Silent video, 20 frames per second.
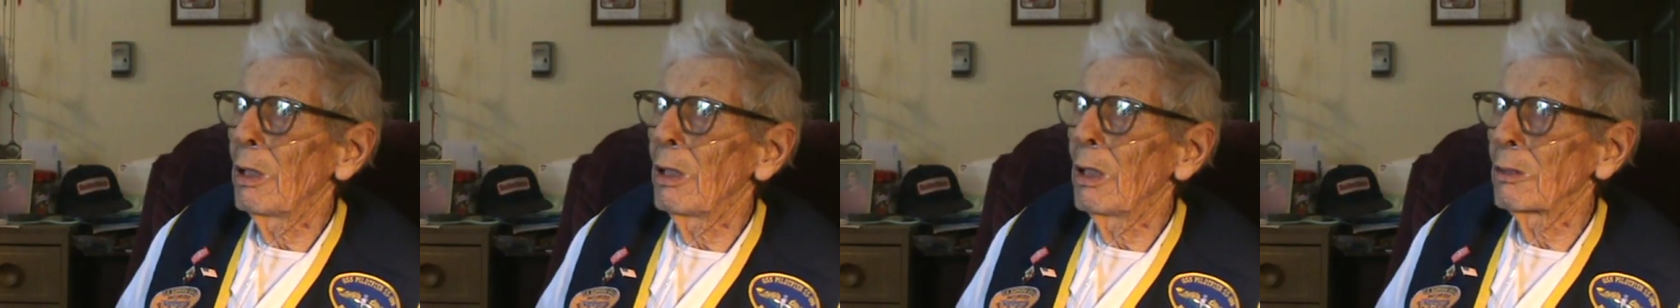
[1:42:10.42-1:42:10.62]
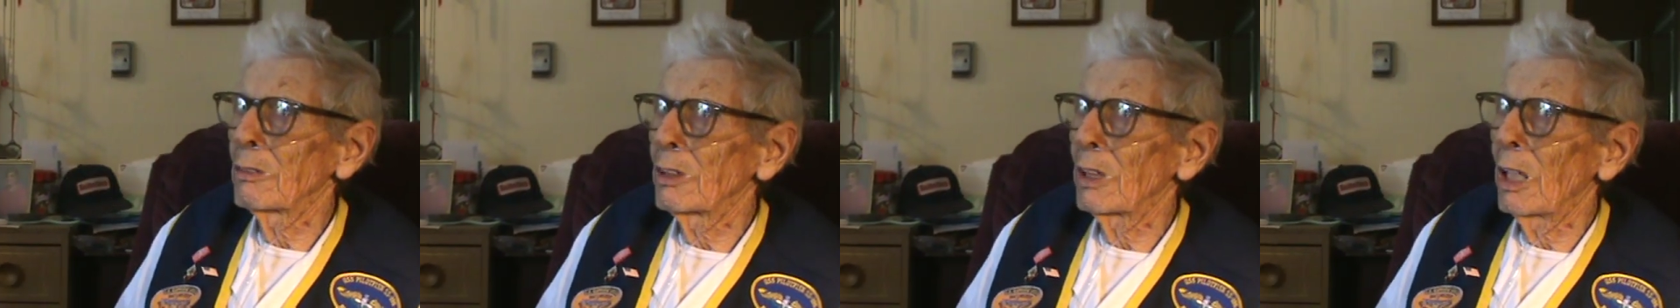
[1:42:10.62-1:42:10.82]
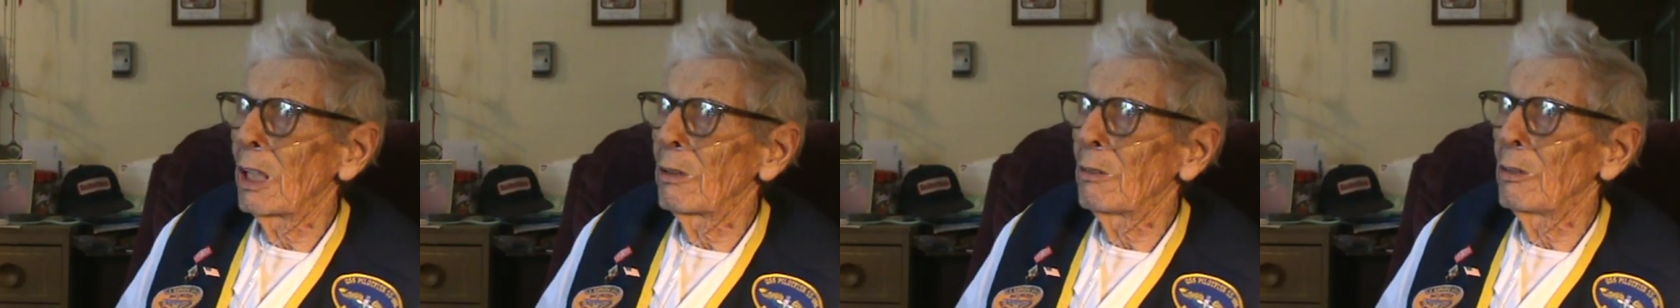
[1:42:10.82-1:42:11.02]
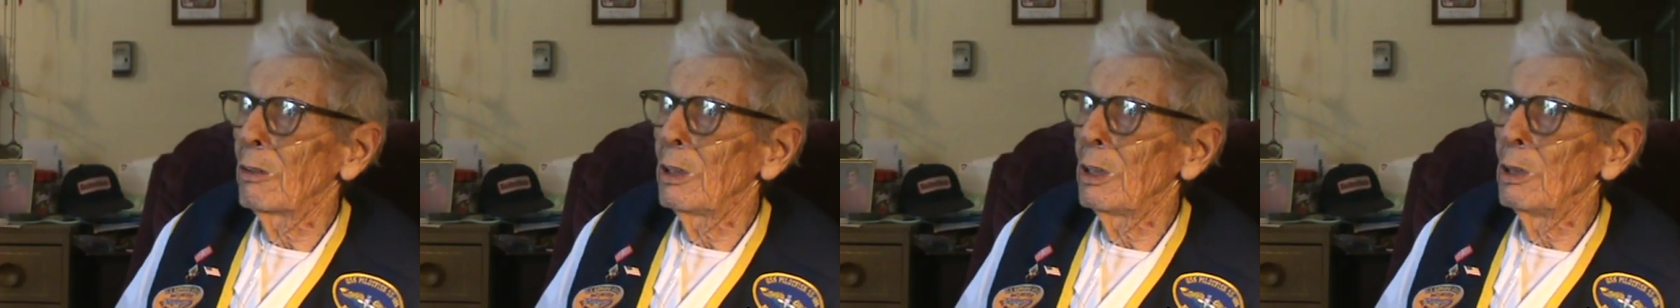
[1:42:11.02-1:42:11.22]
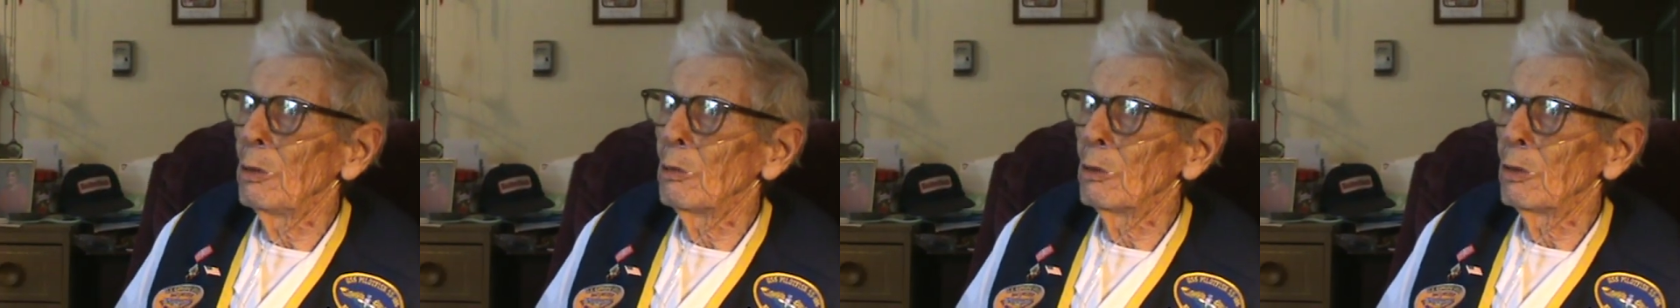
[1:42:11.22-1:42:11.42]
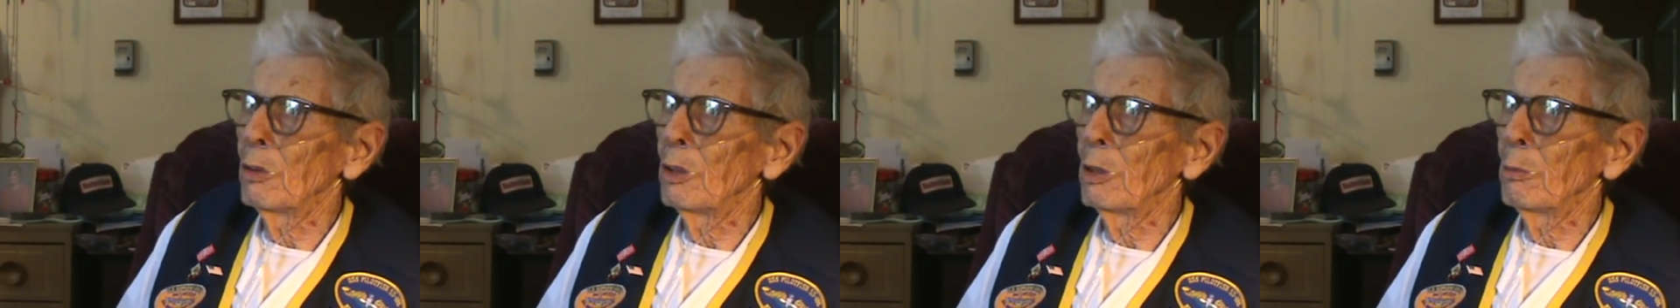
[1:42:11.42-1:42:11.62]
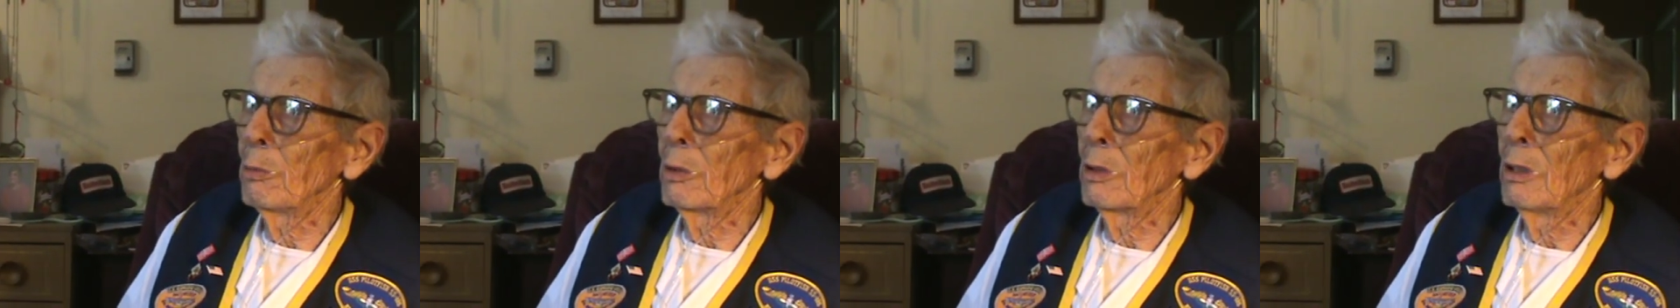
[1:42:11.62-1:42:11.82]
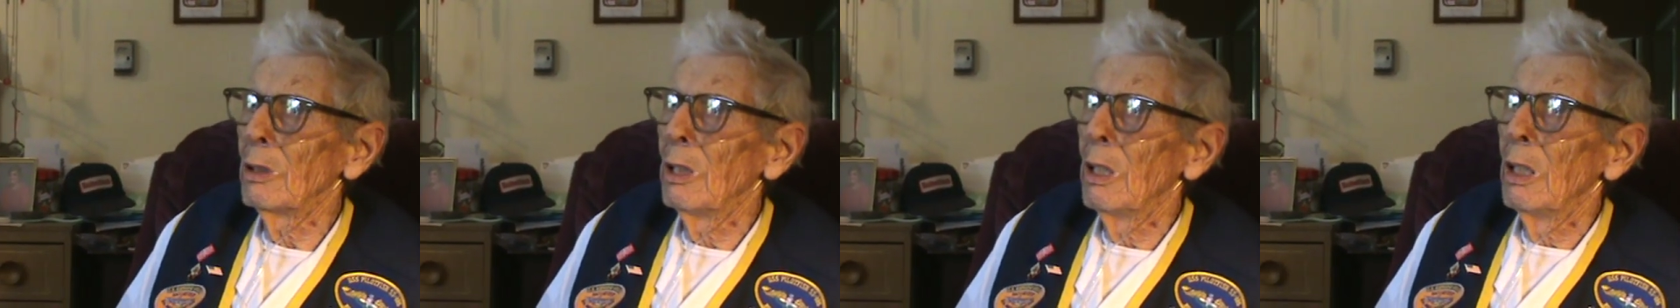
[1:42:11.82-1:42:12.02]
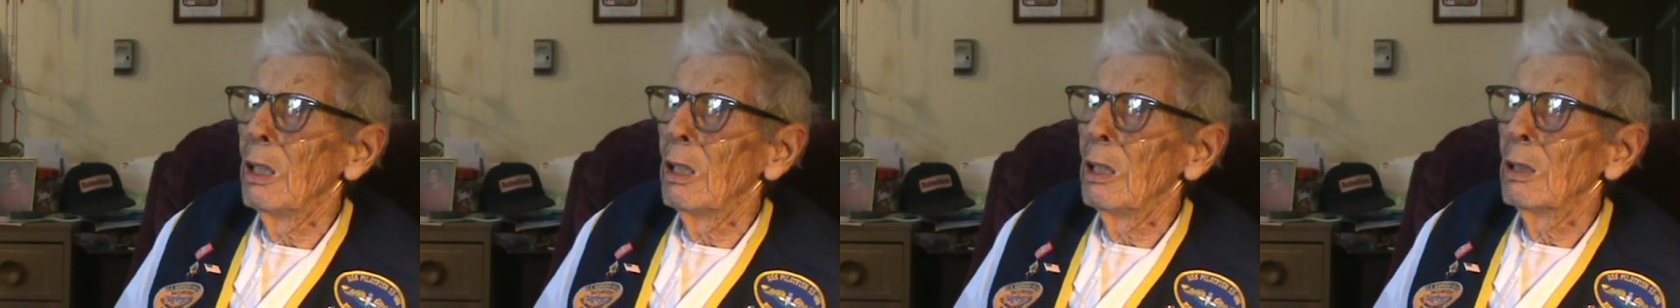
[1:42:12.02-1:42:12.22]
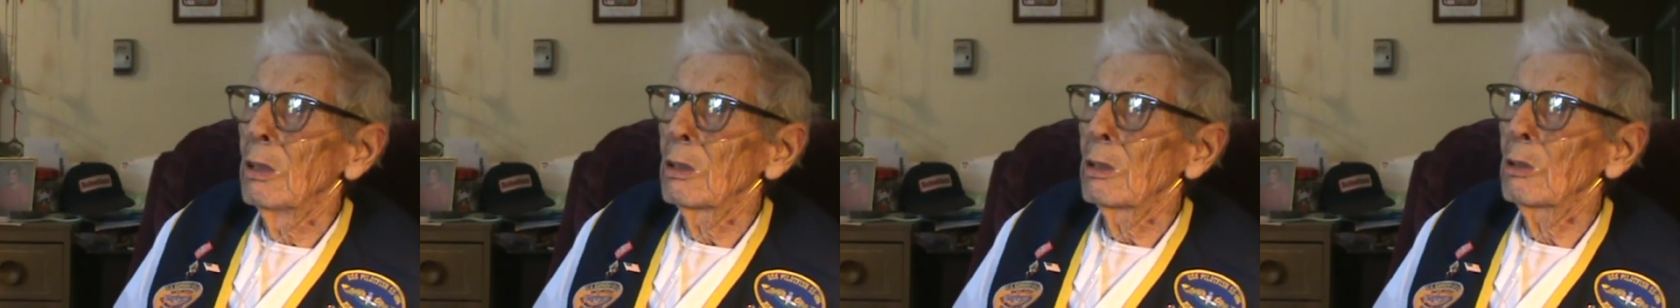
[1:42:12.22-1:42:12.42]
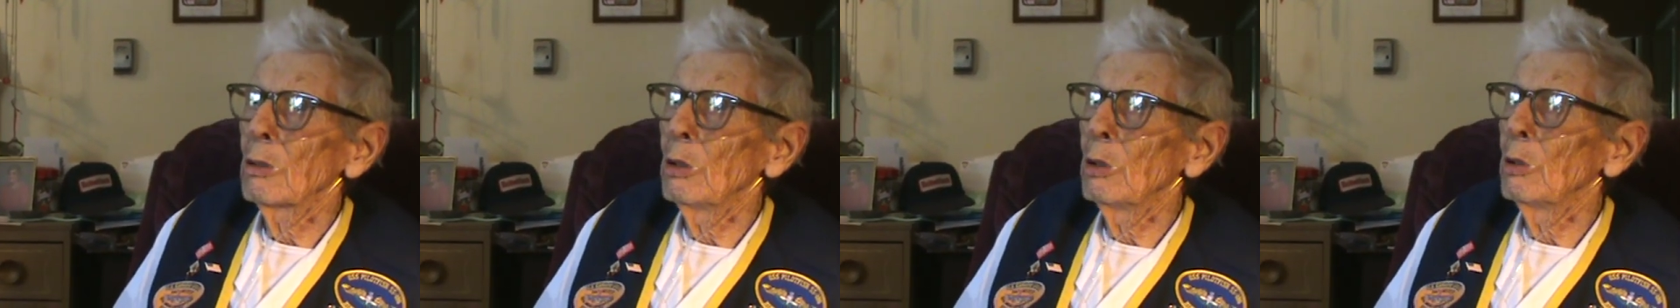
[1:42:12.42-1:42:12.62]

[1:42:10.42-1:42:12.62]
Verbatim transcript: outside of Iwo Jima.